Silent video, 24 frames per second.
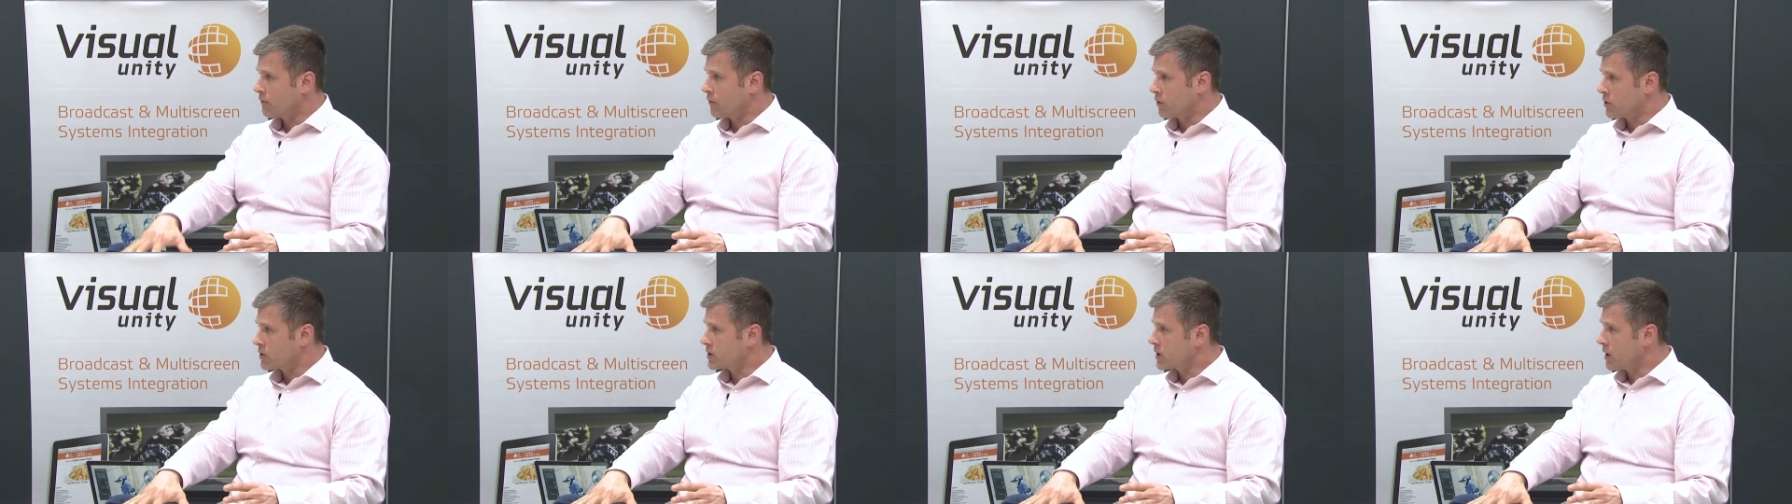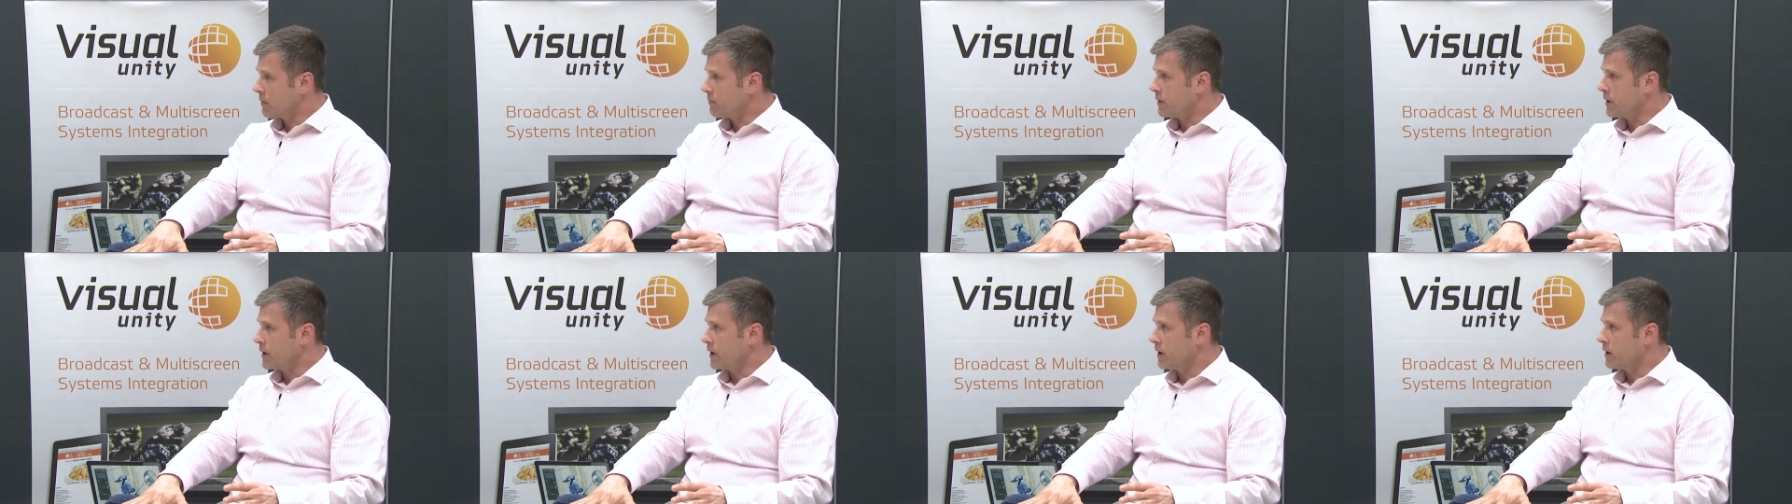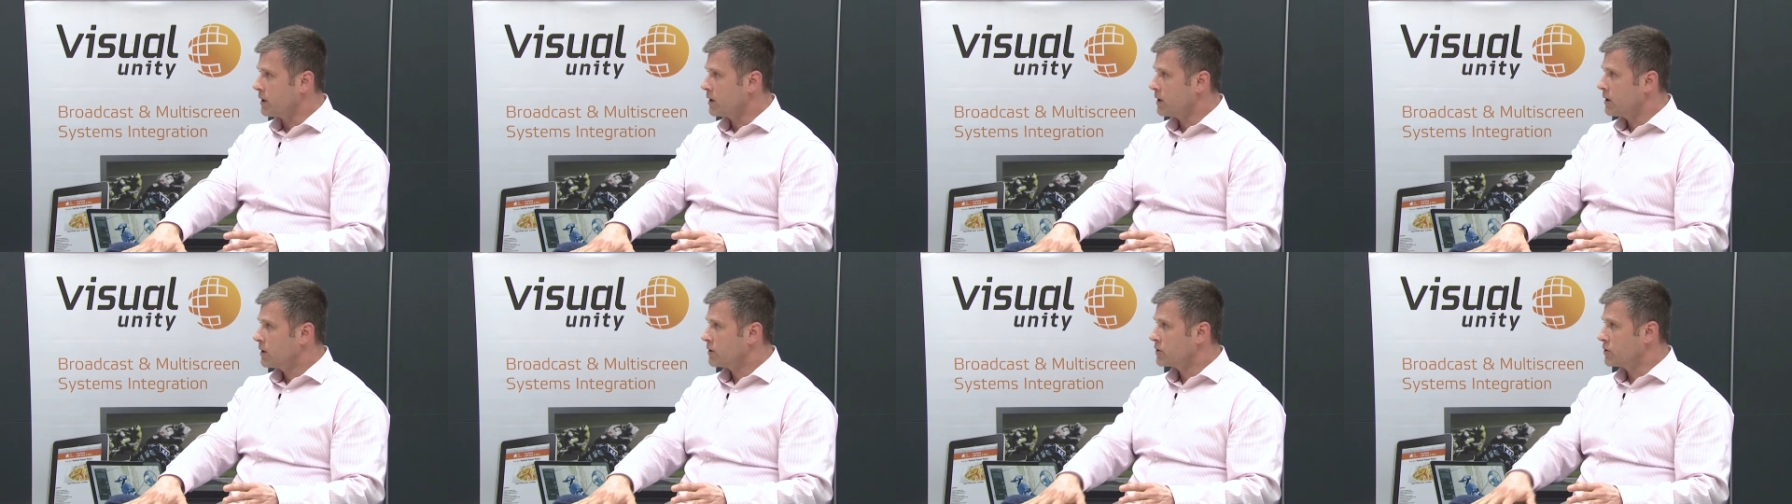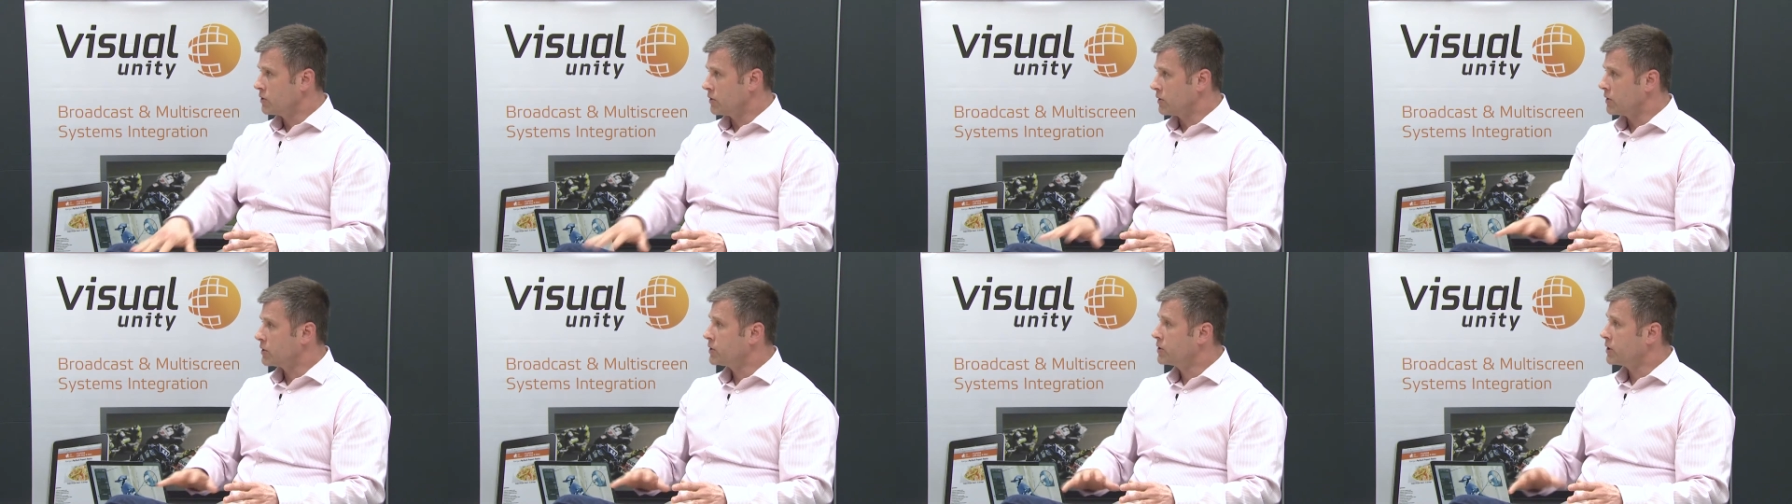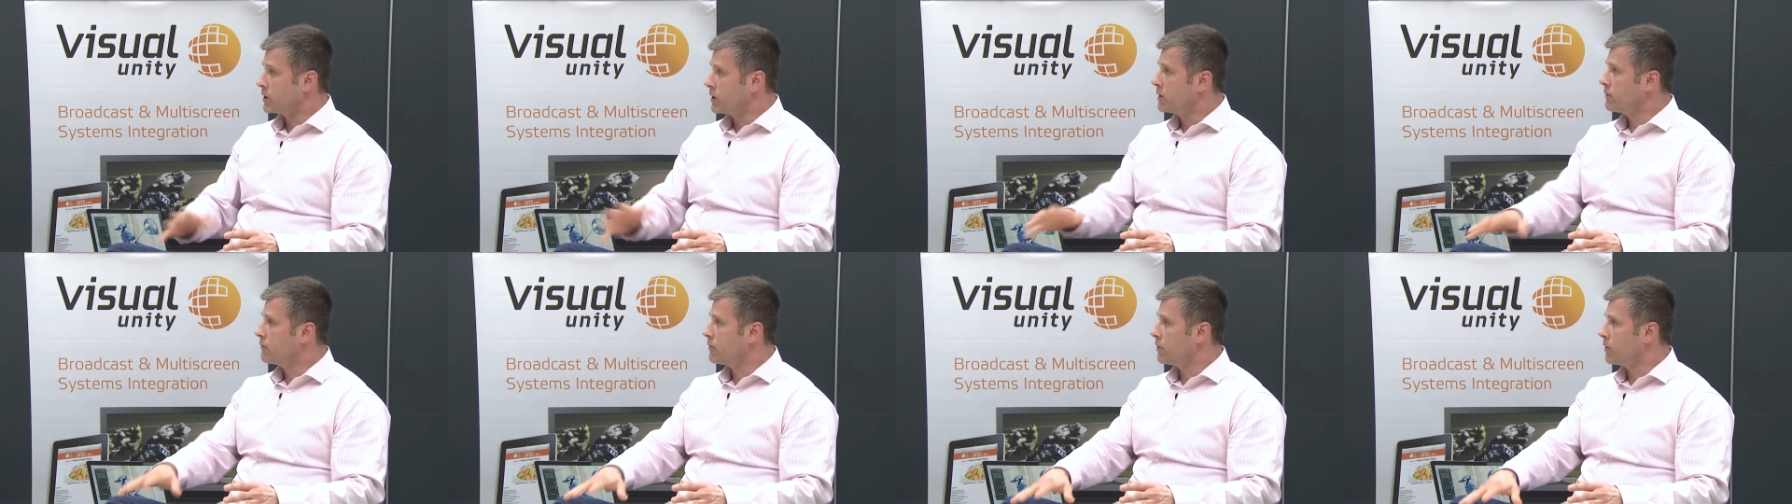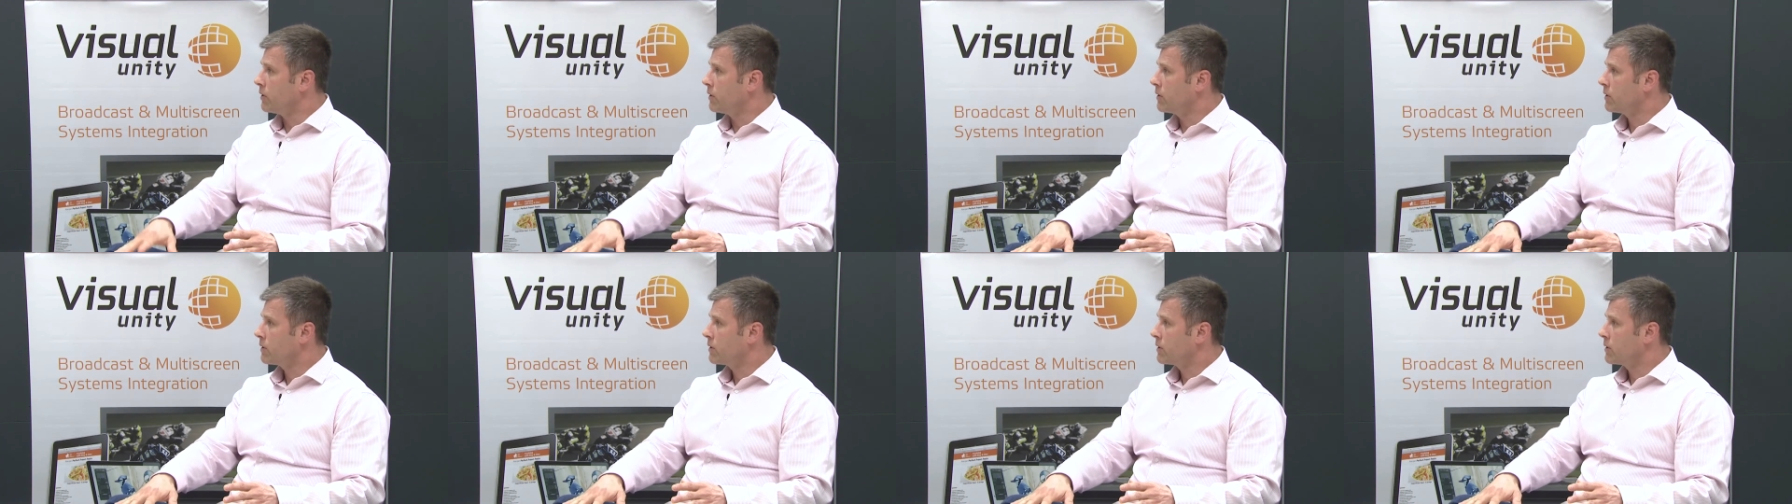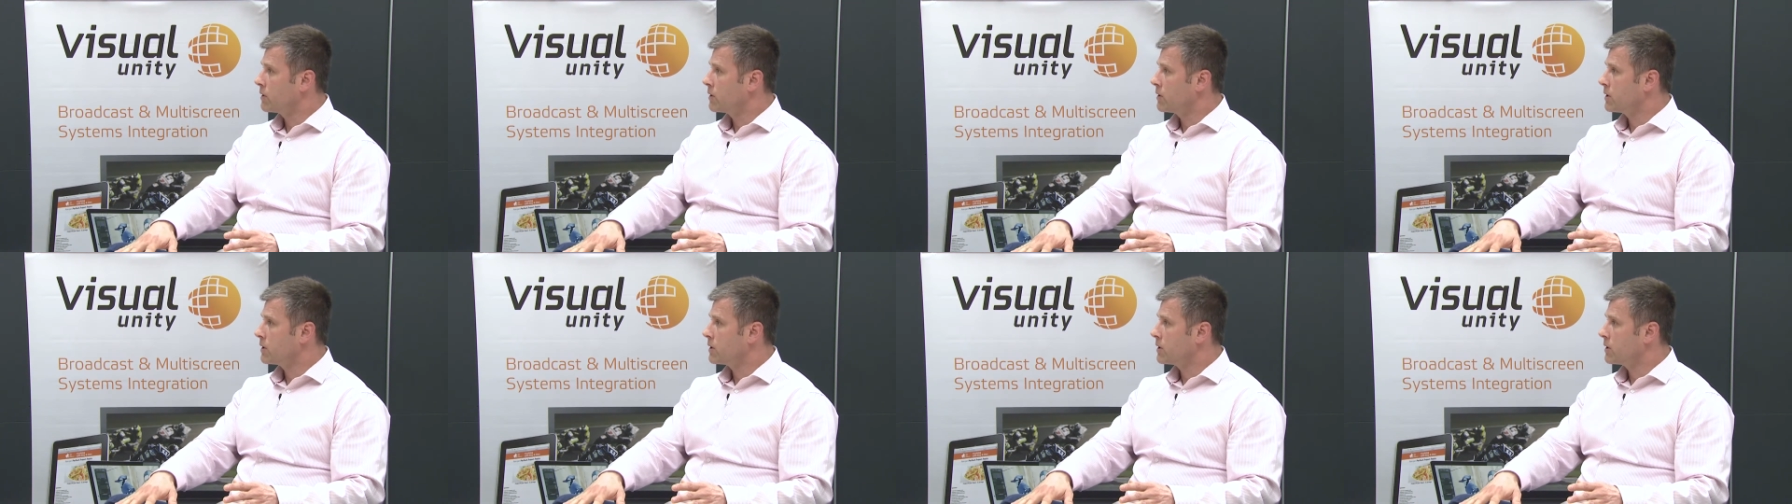first company to deliver